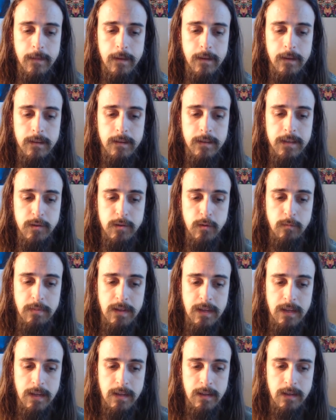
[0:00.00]
This will
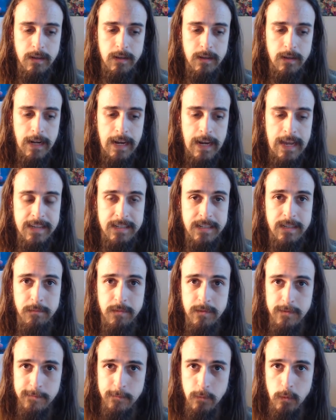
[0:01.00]
be class number
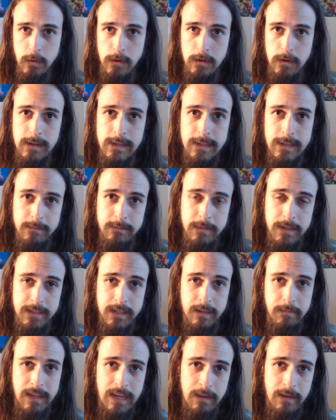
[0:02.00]
4, but it's going
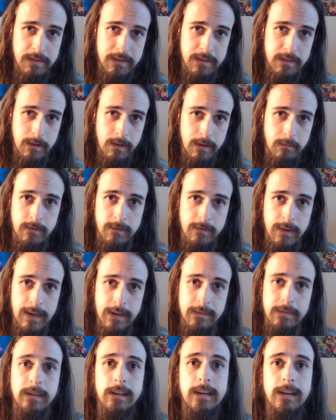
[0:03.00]
to be episode number 5.
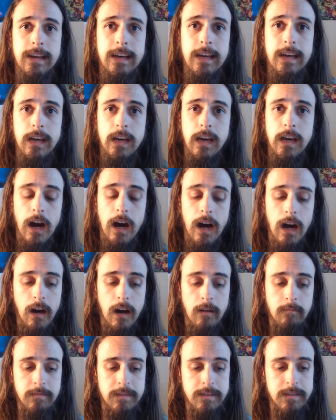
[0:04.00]

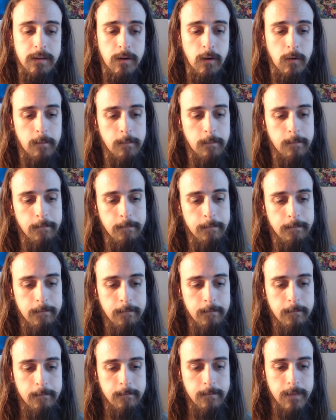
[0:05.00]
So
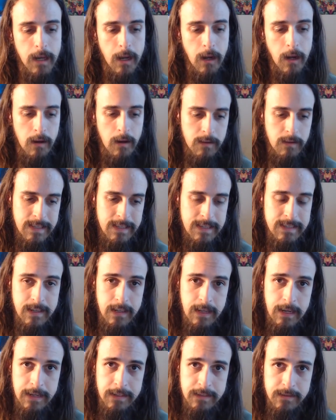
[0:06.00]
along these
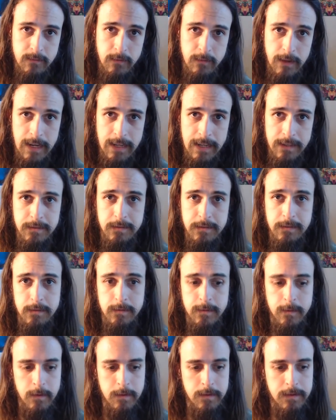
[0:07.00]
lines, what I like to do
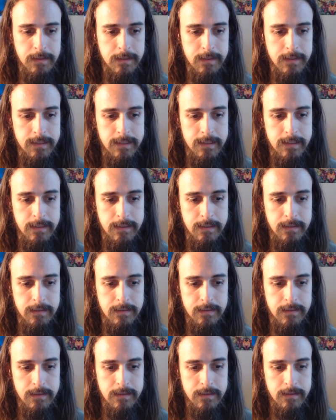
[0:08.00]
first
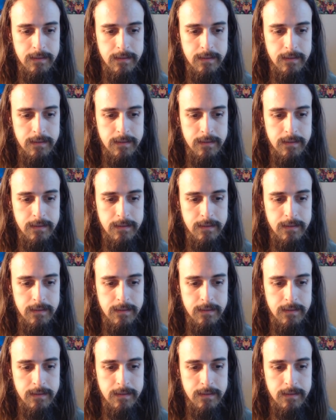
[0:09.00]
is